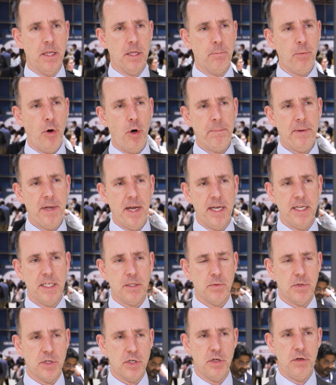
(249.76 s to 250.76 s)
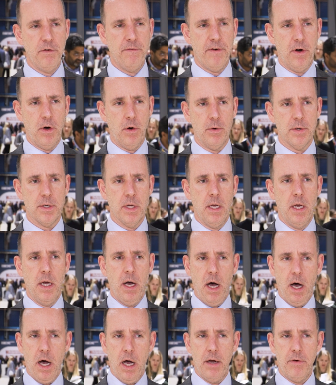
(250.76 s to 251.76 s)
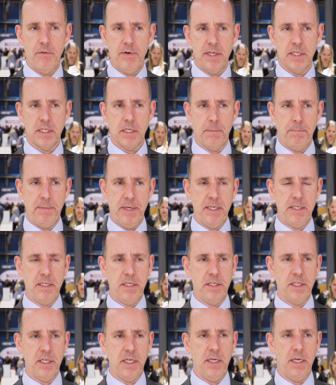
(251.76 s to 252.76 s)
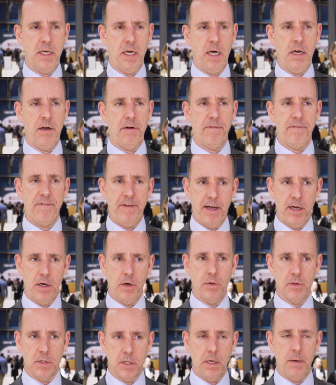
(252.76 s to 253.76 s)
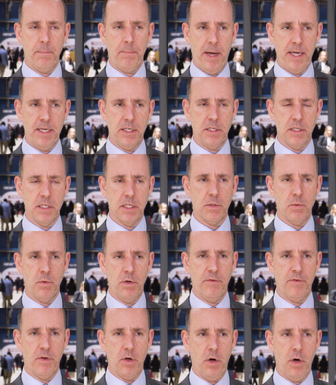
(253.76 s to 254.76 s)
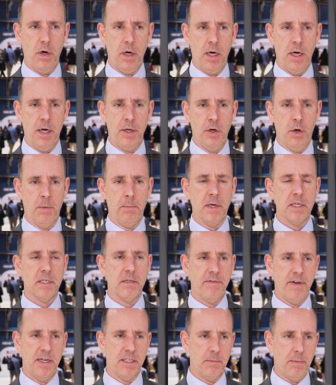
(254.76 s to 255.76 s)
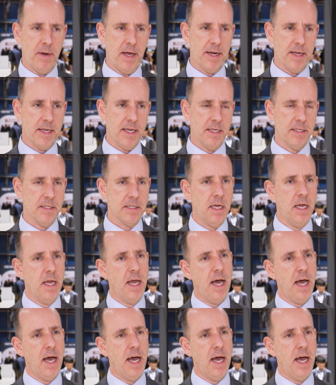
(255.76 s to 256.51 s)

The population was twofold. High-risk BCG failed patients who've got non-muscle-invasive bladder cancer,